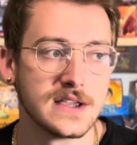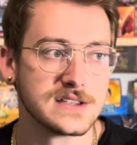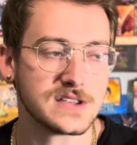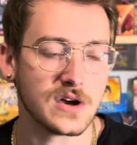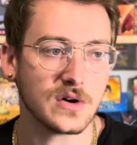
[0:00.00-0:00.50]

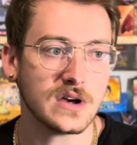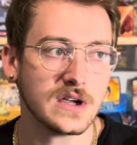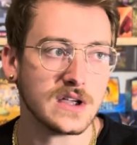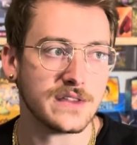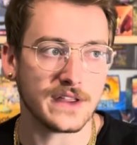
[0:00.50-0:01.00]
So
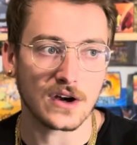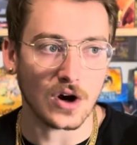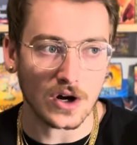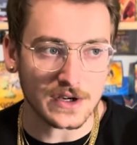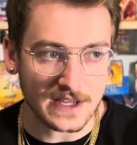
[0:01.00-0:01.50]
there
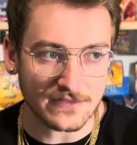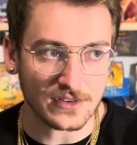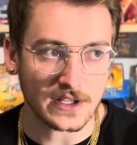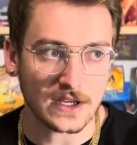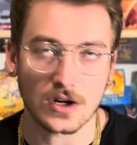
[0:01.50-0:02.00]
are definitely,